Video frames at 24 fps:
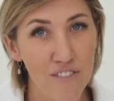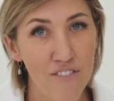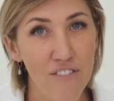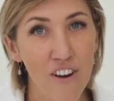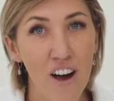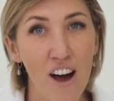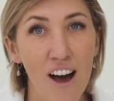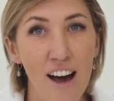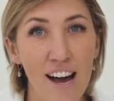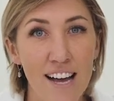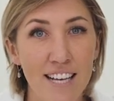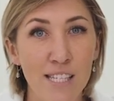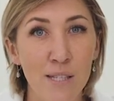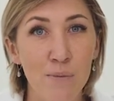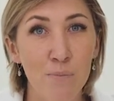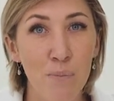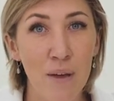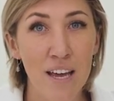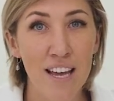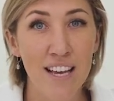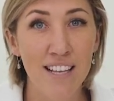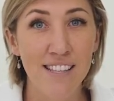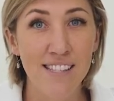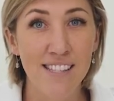for high
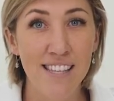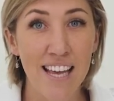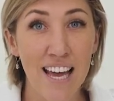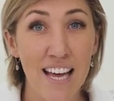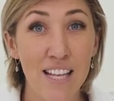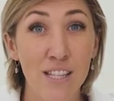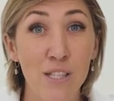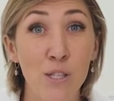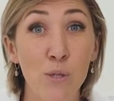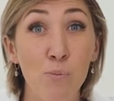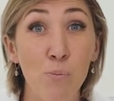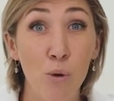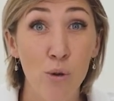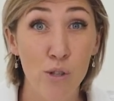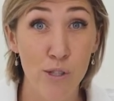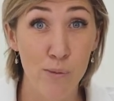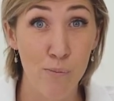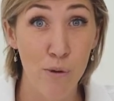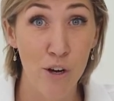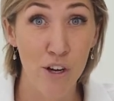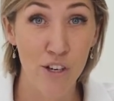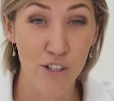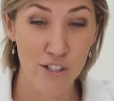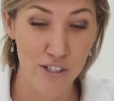speeds and
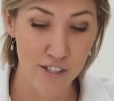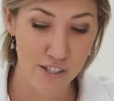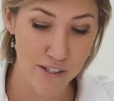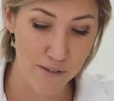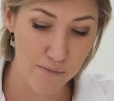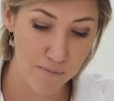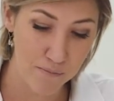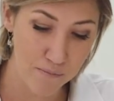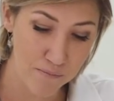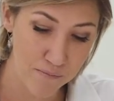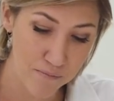sports modes.